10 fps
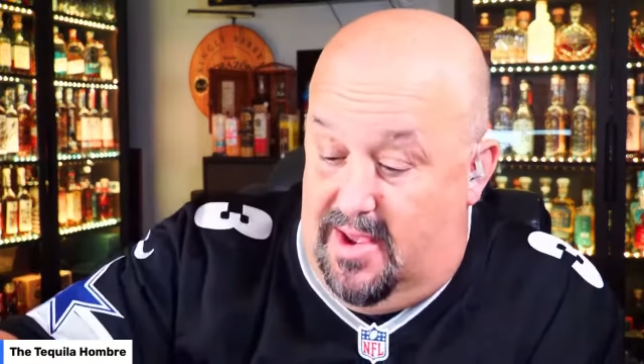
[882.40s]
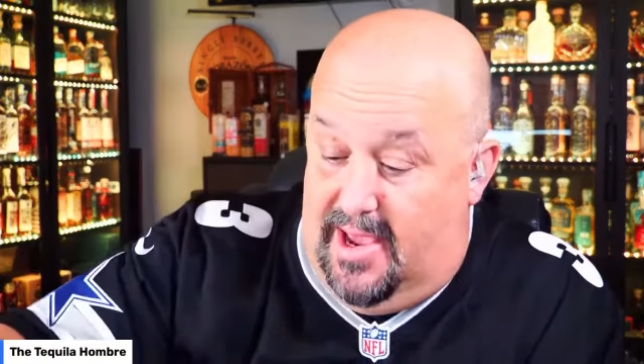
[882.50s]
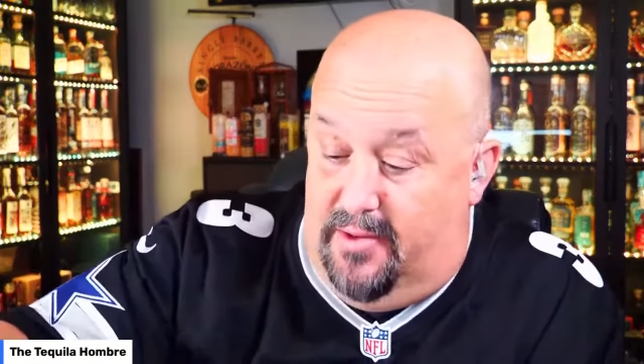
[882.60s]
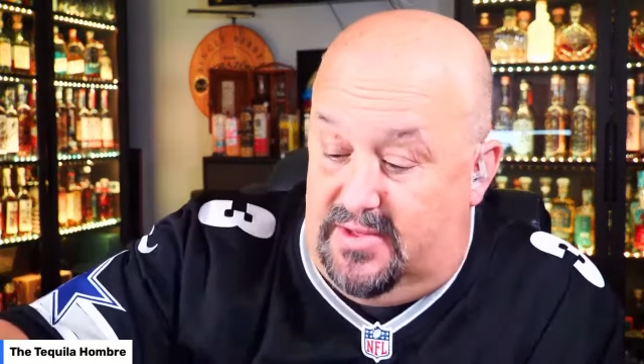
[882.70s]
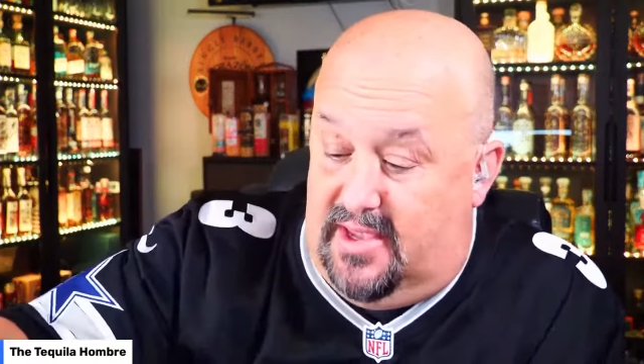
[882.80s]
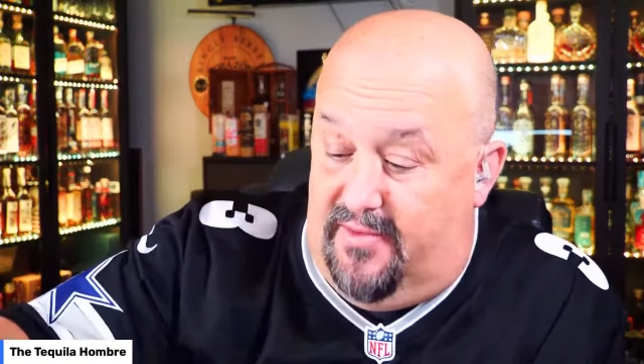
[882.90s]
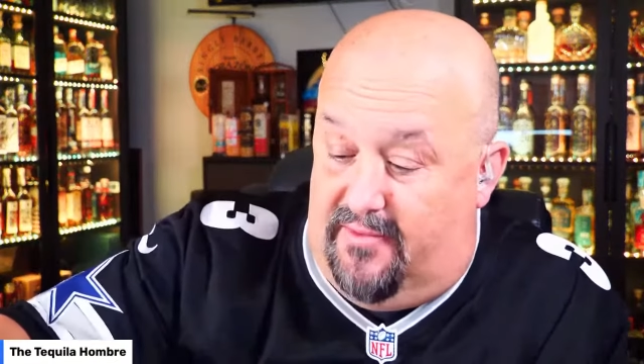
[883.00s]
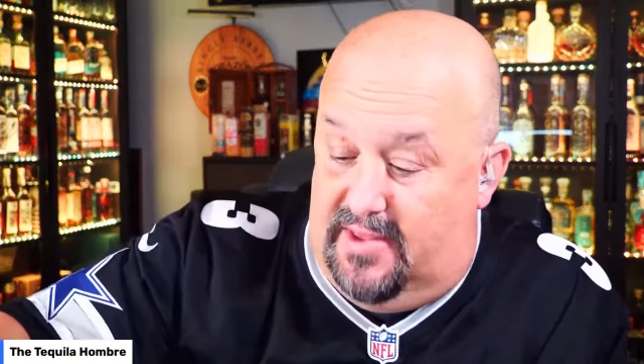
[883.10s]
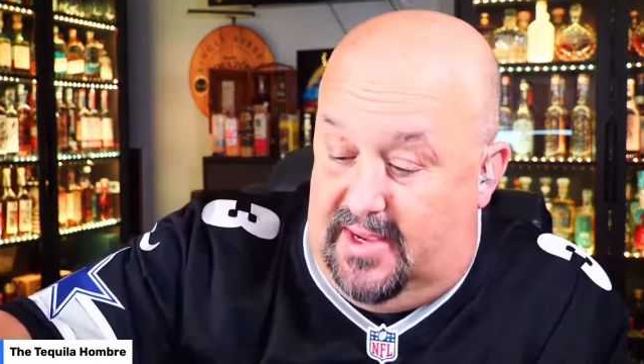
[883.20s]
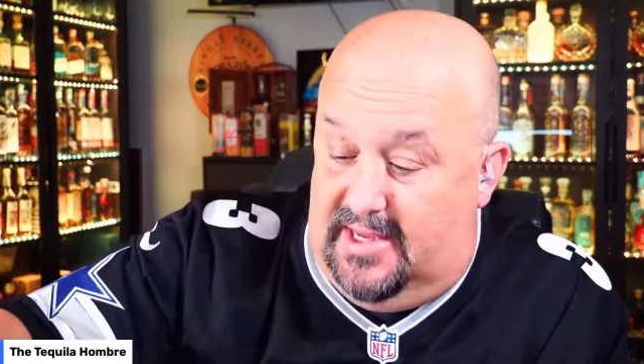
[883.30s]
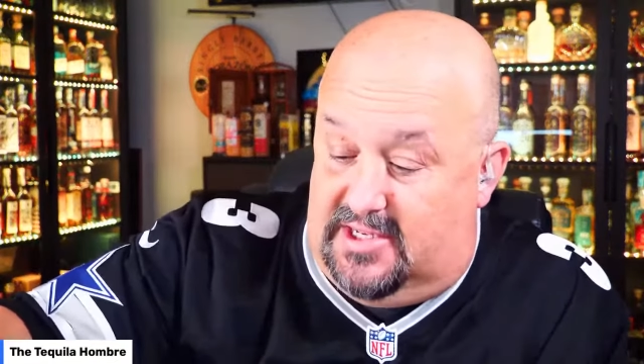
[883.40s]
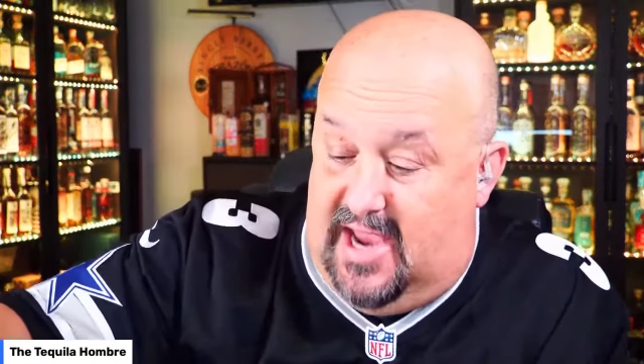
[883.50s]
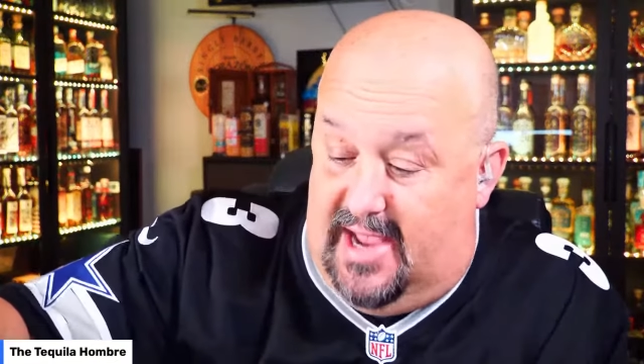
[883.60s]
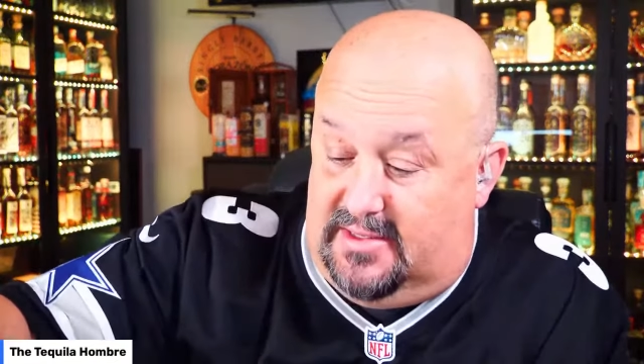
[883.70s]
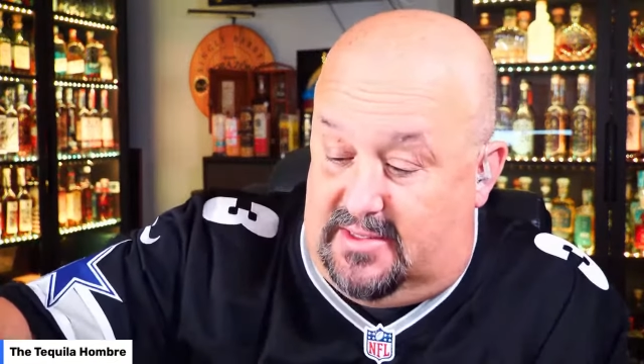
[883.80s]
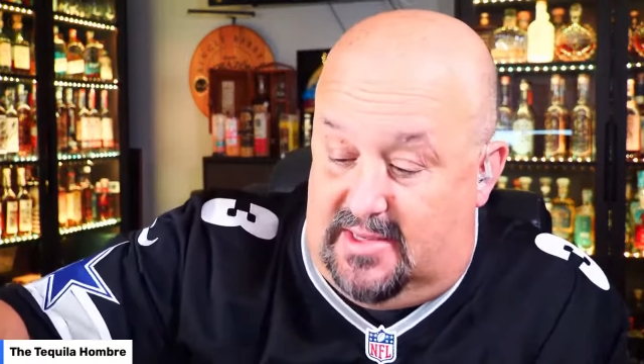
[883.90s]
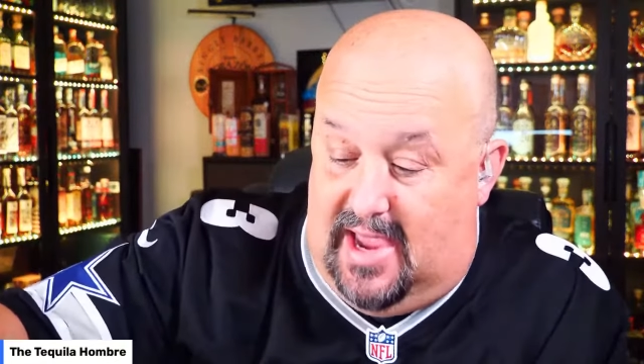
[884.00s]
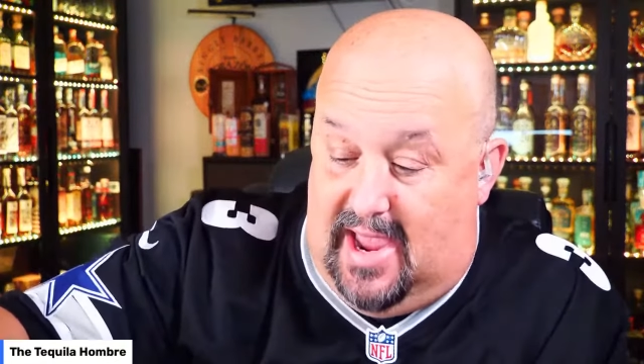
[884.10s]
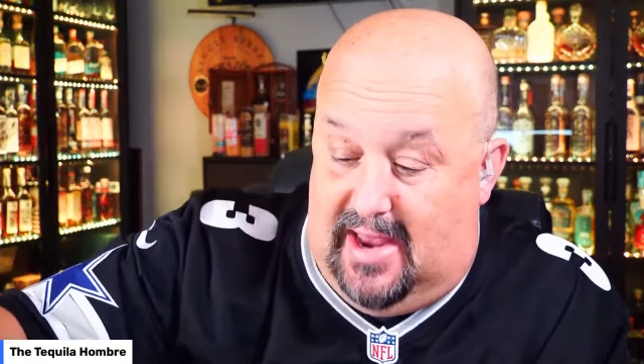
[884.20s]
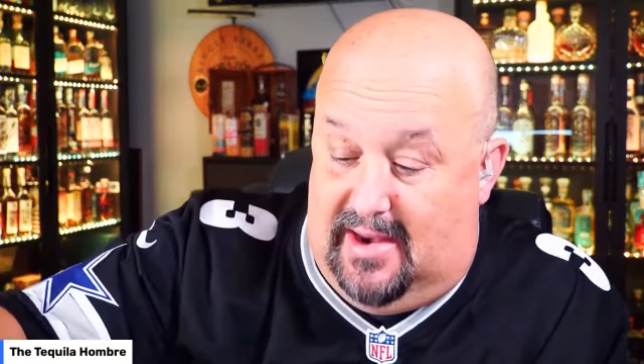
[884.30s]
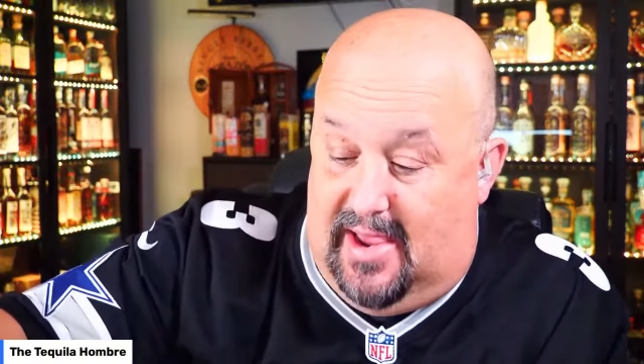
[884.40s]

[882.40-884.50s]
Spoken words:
I always give everything a chance, and